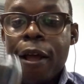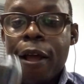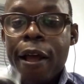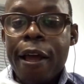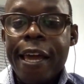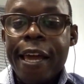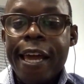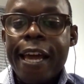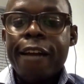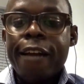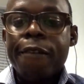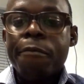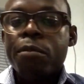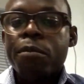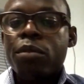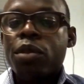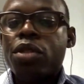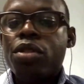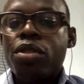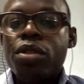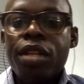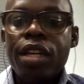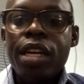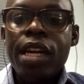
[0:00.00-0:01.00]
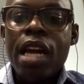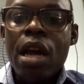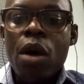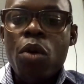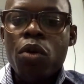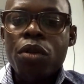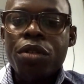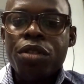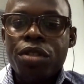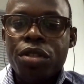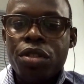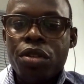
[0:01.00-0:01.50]
Yeah, today I want
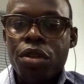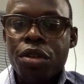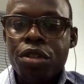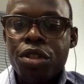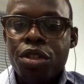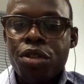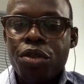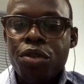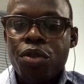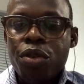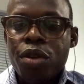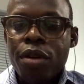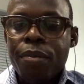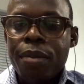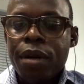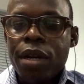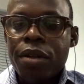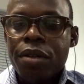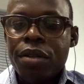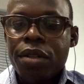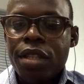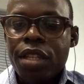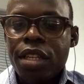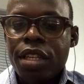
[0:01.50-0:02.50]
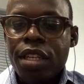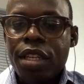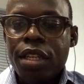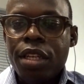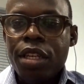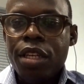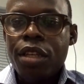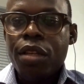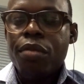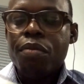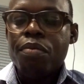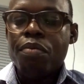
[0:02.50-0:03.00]
to talk to you about the